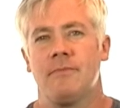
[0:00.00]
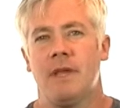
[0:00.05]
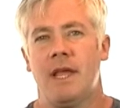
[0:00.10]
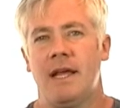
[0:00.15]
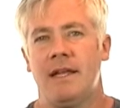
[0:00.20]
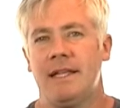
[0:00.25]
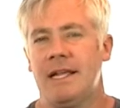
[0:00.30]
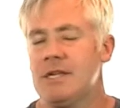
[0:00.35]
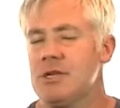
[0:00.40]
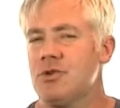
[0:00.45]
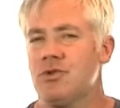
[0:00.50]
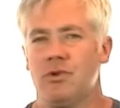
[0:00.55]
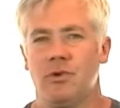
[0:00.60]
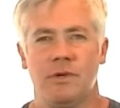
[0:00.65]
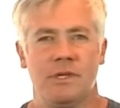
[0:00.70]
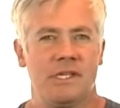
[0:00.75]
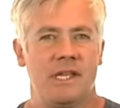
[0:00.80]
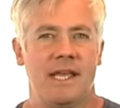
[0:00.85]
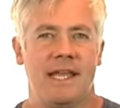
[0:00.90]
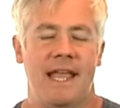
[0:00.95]
and that's true.
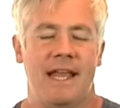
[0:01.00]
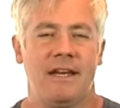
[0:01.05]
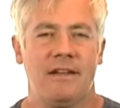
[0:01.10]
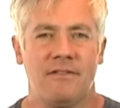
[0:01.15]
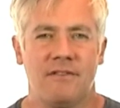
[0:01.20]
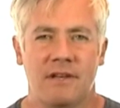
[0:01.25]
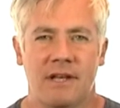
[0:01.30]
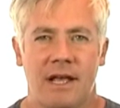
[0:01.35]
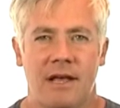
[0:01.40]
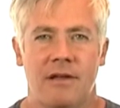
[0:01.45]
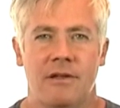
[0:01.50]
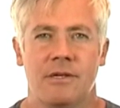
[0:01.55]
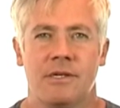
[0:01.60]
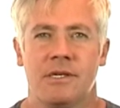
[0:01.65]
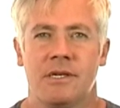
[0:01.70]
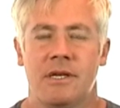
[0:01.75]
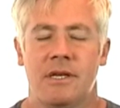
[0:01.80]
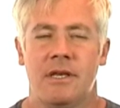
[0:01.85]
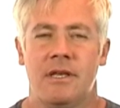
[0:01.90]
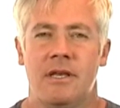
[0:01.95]
It's like anything else.
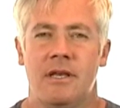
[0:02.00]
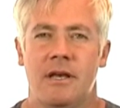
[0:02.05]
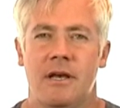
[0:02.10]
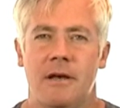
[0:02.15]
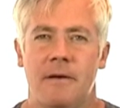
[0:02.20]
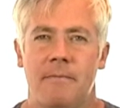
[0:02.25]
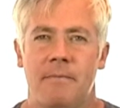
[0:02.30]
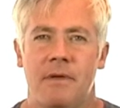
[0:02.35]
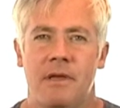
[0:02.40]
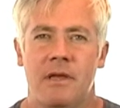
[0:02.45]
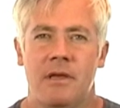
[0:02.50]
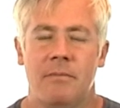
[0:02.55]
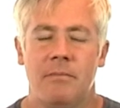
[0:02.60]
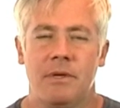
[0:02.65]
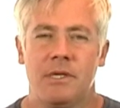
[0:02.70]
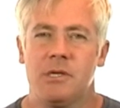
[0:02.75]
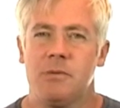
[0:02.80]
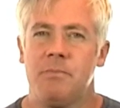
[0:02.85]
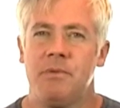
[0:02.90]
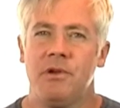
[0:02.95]

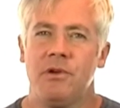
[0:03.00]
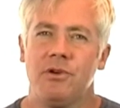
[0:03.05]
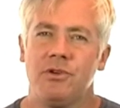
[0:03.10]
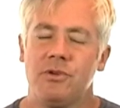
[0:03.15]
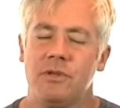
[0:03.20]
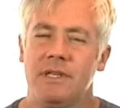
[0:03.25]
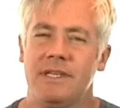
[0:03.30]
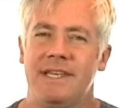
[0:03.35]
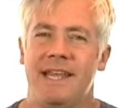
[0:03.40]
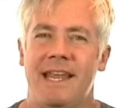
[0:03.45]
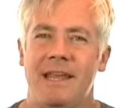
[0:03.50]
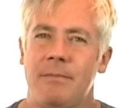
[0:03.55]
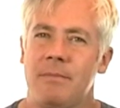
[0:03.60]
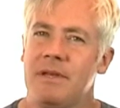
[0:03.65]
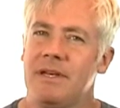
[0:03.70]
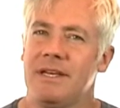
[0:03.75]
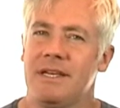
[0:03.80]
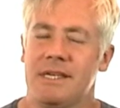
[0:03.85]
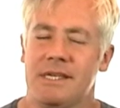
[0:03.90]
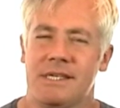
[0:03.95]
But spiritual
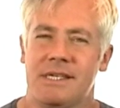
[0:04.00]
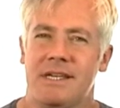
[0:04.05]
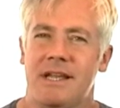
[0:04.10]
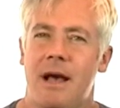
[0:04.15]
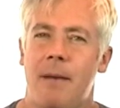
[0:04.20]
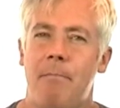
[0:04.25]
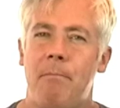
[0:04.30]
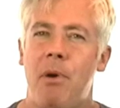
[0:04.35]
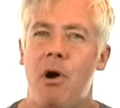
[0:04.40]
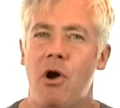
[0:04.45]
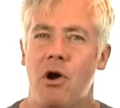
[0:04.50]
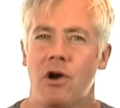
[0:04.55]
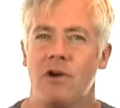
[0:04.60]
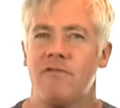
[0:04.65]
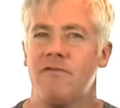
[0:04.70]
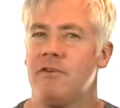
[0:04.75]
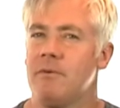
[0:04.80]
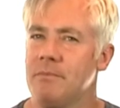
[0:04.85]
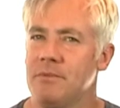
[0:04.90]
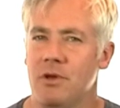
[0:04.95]
attainment is apart
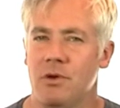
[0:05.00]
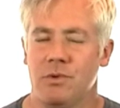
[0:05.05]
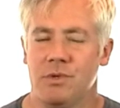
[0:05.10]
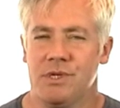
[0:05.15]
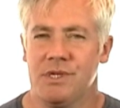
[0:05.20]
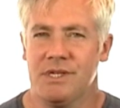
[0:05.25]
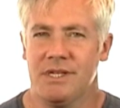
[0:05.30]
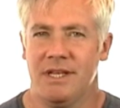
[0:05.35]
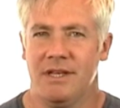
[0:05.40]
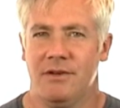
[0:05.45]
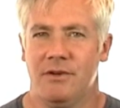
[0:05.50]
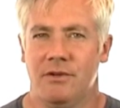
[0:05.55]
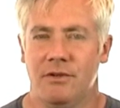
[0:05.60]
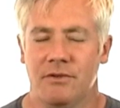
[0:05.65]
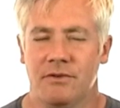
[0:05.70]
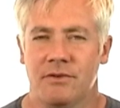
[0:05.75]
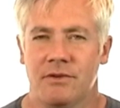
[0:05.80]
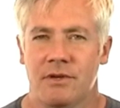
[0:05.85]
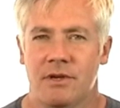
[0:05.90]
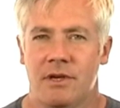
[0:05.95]
from those
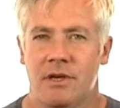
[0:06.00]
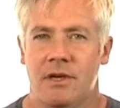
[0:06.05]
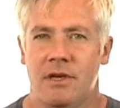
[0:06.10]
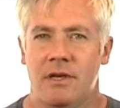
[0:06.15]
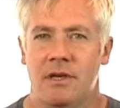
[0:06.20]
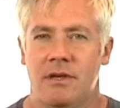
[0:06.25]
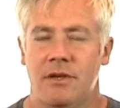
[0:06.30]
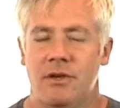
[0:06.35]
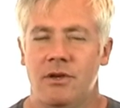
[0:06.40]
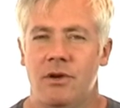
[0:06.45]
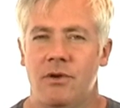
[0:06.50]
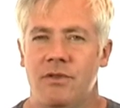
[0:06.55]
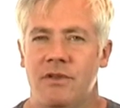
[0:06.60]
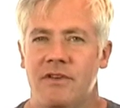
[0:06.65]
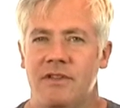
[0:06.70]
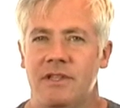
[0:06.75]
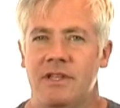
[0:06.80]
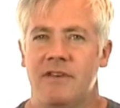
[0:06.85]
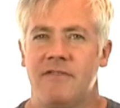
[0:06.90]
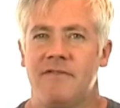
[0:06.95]
skills. You know,
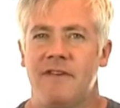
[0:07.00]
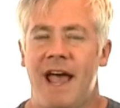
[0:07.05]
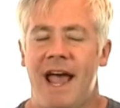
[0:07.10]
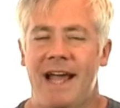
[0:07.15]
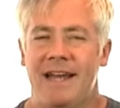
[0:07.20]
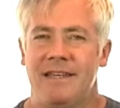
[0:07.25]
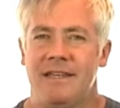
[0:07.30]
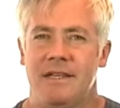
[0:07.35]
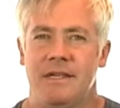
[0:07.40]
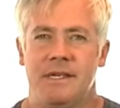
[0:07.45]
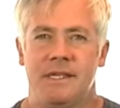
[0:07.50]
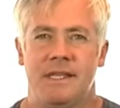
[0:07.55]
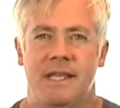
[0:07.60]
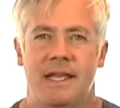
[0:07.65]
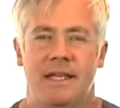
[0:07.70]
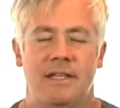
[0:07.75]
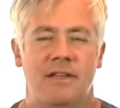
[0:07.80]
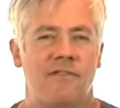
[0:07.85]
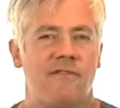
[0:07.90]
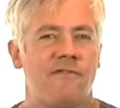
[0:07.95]
the fact is
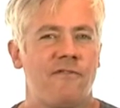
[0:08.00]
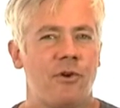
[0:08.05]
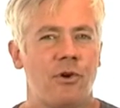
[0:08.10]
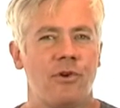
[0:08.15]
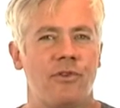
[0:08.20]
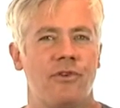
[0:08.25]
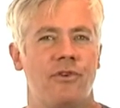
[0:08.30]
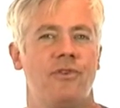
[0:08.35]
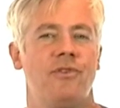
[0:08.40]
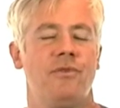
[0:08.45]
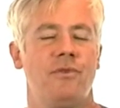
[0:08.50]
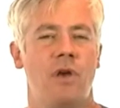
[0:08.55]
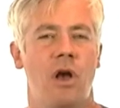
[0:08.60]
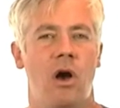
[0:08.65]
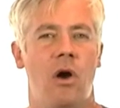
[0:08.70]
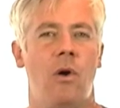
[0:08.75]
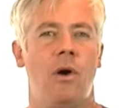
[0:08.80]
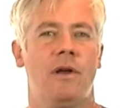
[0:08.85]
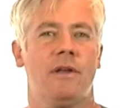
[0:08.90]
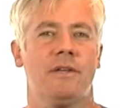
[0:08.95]
that the further you
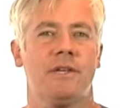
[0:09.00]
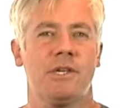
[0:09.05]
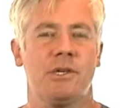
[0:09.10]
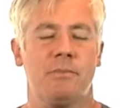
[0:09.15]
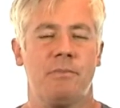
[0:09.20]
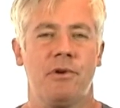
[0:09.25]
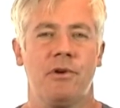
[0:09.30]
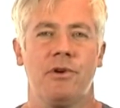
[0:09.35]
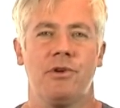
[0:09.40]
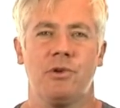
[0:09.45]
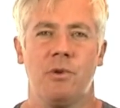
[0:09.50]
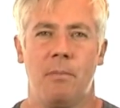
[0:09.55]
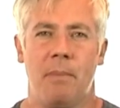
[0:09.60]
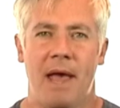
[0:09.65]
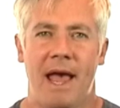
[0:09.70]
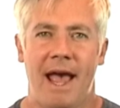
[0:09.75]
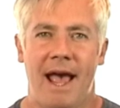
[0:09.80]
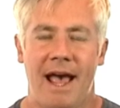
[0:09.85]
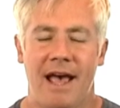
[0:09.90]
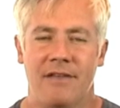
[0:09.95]
go on the spiritual
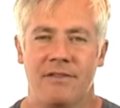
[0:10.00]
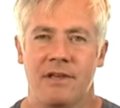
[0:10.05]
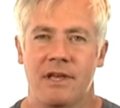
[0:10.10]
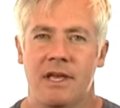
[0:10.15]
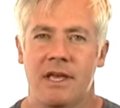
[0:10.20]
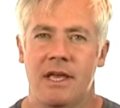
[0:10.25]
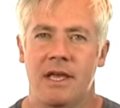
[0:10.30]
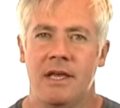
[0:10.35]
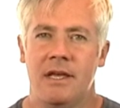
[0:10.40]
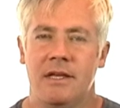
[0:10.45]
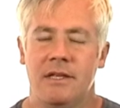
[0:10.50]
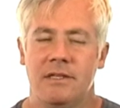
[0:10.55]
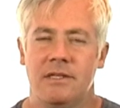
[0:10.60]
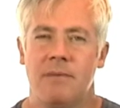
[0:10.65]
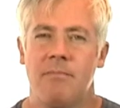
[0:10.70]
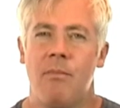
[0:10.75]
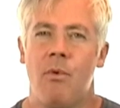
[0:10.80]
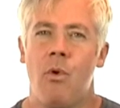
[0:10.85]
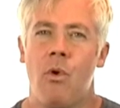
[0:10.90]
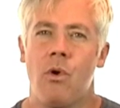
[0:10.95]
path, the
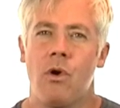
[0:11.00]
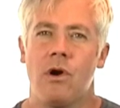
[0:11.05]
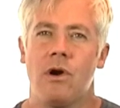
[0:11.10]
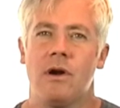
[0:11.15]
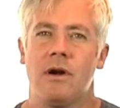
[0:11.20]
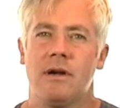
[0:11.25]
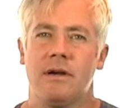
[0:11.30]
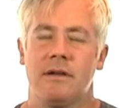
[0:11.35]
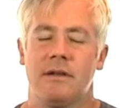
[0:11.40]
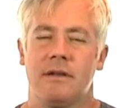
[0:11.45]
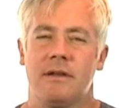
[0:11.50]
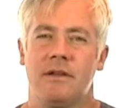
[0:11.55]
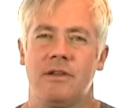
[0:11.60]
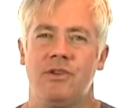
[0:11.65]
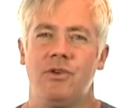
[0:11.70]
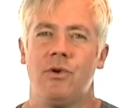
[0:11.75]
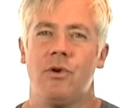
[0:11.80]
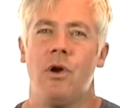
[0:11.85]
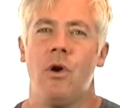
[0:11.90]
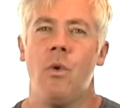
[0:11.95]
more
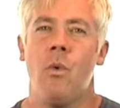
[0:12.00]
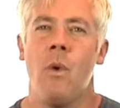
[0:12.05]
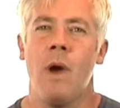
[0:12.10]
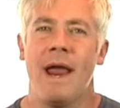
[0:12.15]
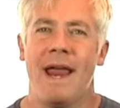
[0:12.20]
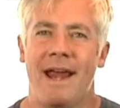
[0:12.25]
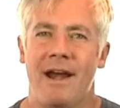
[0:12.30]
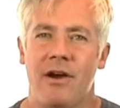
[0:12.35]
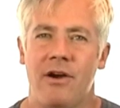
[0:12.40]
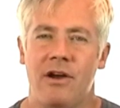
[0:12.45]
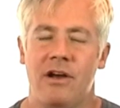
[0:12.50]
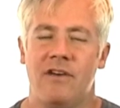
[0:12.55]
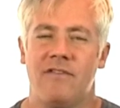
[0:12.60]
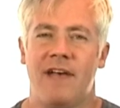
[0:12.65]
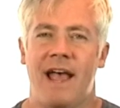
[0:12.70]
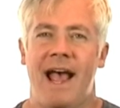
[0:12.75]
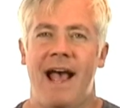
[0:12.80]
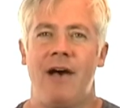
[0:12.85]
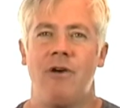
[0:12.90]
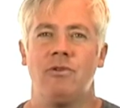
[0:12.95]
you're aware of
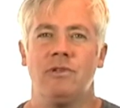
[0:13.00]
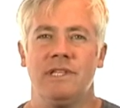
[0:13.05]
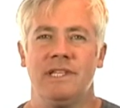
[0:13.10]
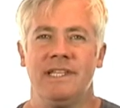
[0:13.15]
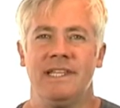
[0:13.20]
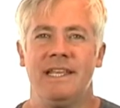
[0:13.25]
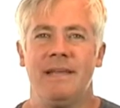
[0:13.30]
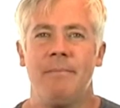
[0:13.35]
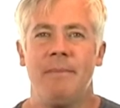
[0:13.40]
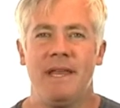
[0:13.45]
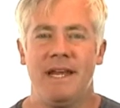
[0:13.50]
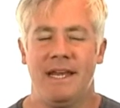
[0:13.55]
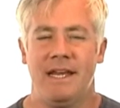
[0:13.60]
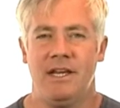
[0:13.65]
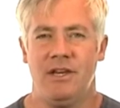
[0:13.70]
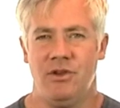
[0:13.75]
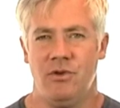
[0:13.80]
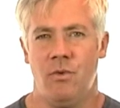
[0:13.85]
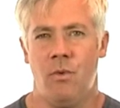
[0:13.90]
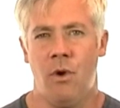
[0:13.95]
how
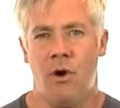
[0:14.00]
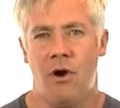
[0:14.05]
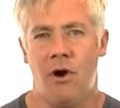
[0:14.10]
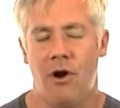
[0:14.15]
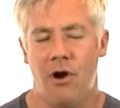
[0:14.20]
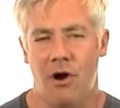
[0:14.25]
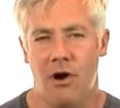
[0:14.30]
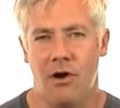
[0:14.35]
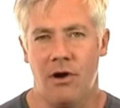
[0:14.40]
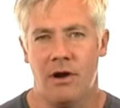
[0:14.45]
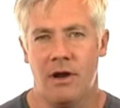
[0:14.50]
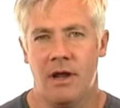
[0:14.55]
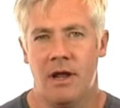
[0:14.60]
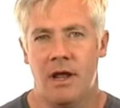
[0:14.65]
limited you are